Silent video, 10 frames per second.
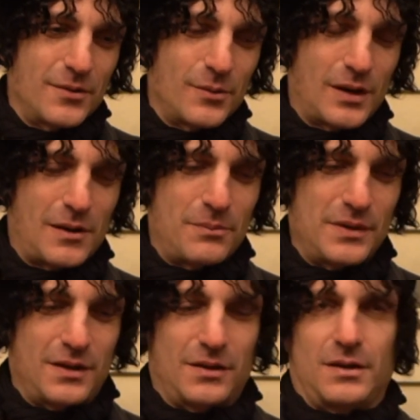without
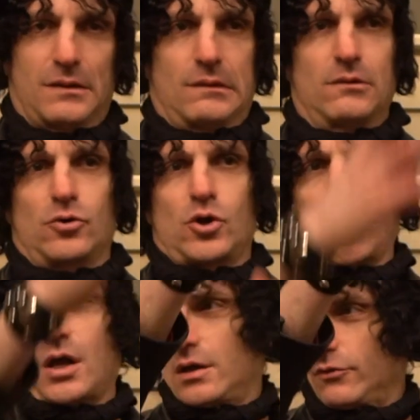being like, oh,
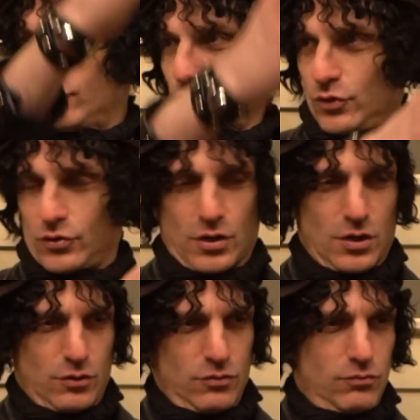God is looking
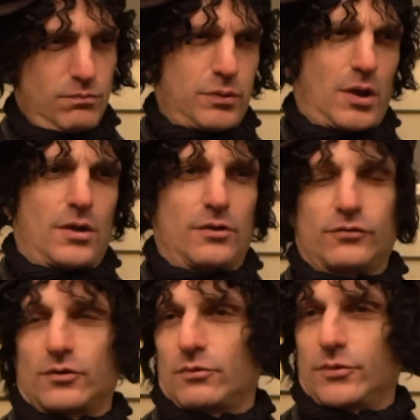down and planned
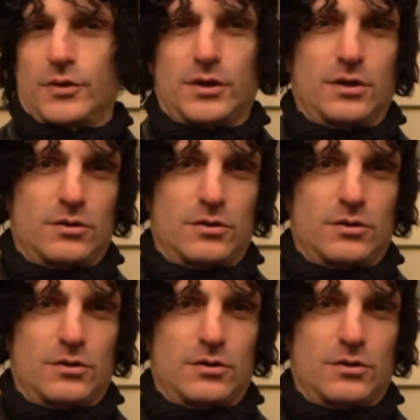this whole thing,